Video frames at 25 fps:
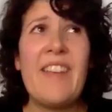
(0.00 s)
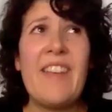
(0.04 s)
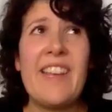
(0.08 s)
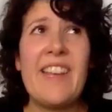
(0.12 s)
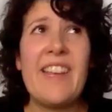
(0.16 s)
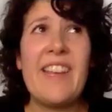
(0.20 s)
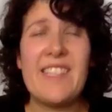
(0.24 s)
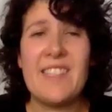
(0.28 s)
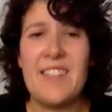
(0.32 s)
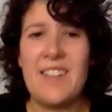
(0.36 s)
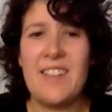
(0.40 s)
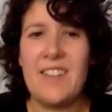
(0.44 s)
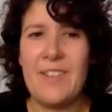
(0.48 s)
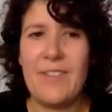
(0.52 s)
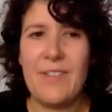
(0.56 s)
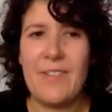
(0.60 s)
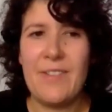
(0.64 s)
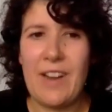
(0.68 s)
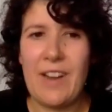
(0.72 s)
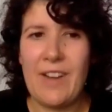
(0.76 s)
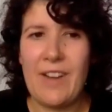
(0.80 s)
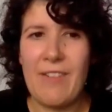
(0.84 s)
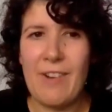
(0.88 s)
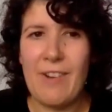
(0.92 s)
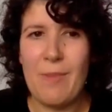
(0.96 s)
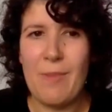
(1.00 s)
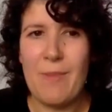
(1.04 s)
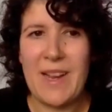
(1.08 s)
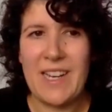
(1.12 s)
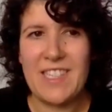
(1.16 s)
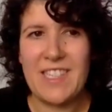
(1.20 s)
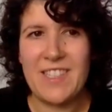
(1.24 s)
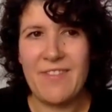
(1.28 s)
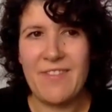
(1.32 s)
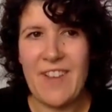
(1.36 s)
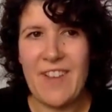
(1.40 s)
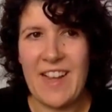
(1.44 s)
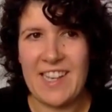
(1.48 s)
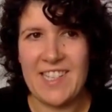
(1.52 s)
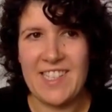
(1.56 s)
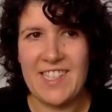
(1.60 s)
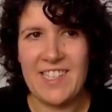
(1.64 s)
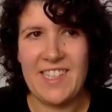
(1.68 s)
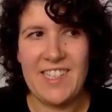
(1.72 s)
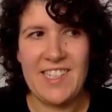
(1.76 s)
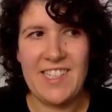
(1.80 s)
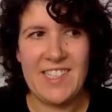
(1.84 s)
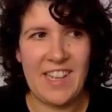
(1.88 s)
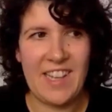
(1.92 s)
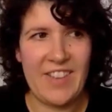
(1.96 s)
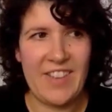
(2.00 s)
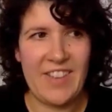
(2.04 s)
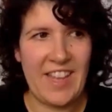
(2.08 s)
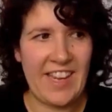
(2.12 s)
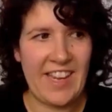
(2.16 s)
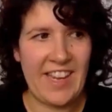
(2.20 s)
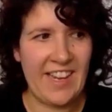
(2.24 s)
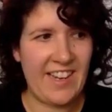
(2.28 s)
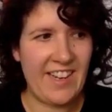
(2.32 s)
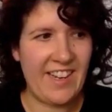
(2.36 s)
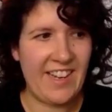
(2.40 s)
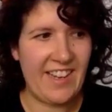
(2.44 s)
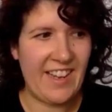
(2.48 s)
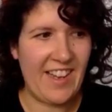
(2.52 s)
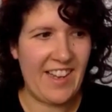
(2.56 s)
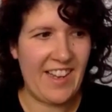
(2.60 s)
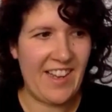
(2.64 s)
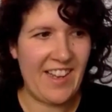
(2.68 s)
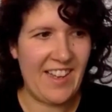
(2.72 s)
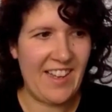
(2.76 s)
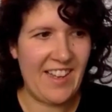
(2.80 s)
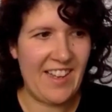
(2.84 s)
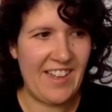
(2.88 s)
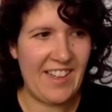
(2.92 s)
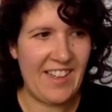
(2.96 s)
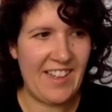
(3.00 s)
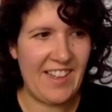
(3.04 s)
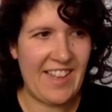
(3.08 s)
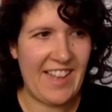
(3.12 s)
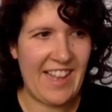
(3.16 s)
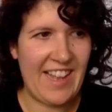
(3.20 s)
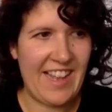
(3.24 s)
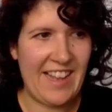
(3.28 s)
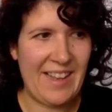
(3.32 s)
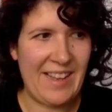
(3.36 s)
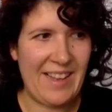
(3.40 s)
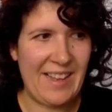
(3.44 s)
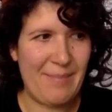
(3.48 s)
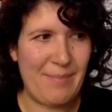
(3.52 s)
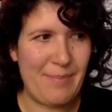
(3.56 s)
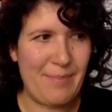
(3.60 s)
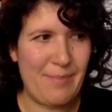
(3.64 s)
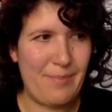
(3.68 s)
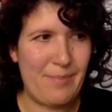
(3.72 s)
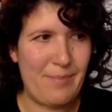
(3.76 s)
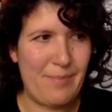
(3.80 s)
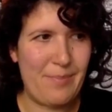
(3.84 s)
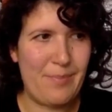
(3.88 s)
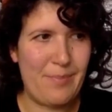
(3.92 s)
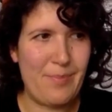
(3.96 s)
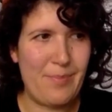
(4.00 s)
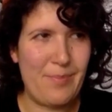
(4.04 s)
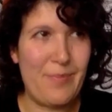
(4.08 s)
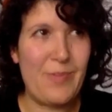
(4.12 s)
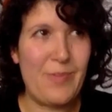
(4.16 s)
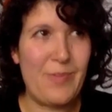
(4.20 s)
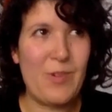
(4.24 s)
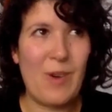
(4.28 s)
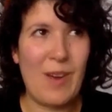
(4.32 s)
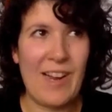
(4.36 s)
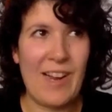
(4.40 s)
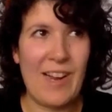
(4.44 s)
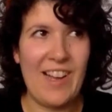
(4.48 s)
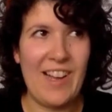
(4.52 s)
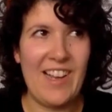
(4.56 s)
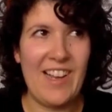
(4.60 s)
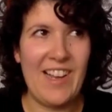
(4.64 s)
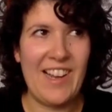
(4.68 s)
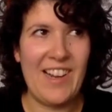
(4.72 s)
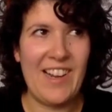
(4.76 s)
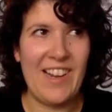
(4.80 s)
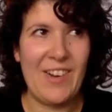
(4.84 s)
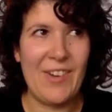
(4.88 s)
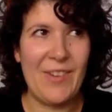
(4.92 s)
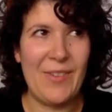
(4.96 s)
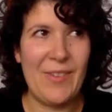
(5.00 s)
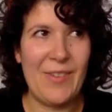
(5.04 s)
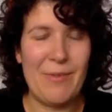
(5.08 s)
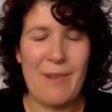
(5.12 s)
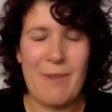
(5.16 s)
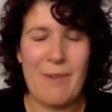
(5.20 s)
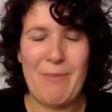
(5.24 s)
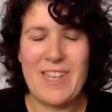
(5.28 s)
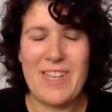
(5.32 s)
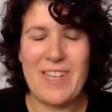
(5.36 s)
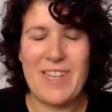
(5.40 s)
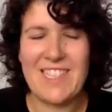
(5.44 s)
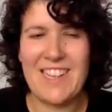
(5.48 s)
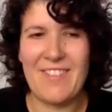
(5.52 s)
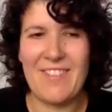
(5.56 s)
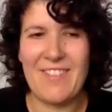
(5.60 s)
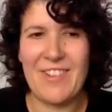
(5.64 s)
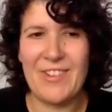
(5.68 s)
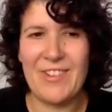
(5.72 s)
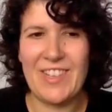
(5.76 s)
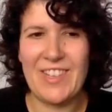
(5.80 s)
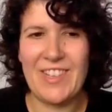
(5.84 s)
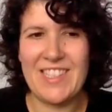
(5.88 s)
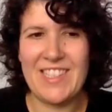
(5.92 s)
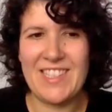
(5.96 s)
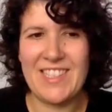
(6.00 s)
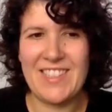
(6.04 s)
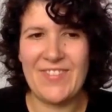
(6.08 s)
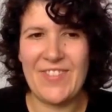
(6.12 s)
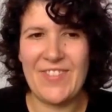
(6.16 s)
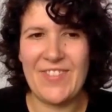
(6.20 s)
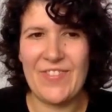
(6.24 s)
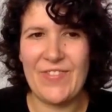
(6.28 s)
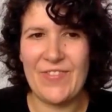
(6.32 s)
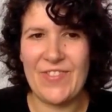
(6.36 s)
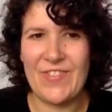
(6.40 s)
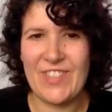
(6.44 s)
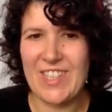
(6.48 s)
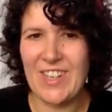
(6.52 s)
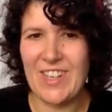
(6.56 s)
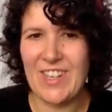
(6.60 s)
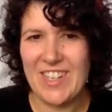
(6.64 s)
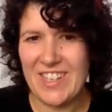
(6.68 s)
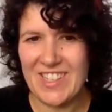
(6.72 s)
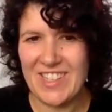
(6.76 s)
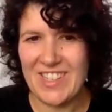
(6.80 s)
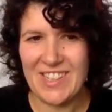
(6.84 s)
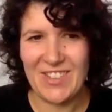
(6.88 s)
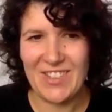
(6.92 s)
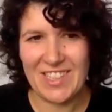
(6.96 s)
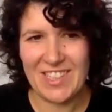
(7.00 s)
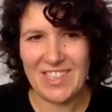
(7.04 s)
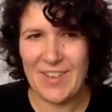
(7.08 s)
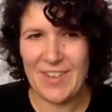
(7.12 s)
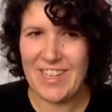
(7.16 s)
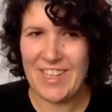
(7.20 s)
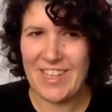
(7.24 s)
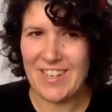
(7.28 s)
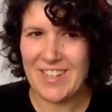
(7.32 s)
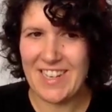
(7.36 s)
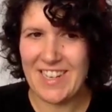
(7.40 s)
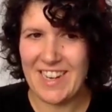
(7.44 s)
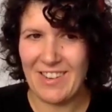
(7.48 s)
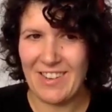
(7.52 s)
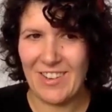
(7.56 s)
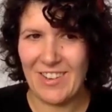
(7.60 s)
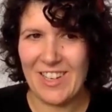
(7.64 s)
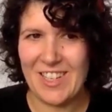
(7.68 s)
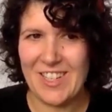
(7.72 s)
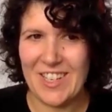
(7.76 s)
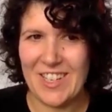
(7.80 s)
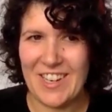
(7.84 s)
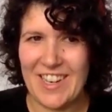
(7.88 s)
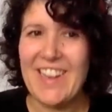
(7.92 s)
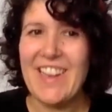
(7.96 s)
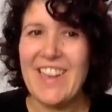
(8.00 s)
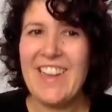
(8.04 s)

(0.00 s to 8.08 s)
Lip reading: it's a real mix of factors. I think they're quite early on, when we discovered started using all this video technology,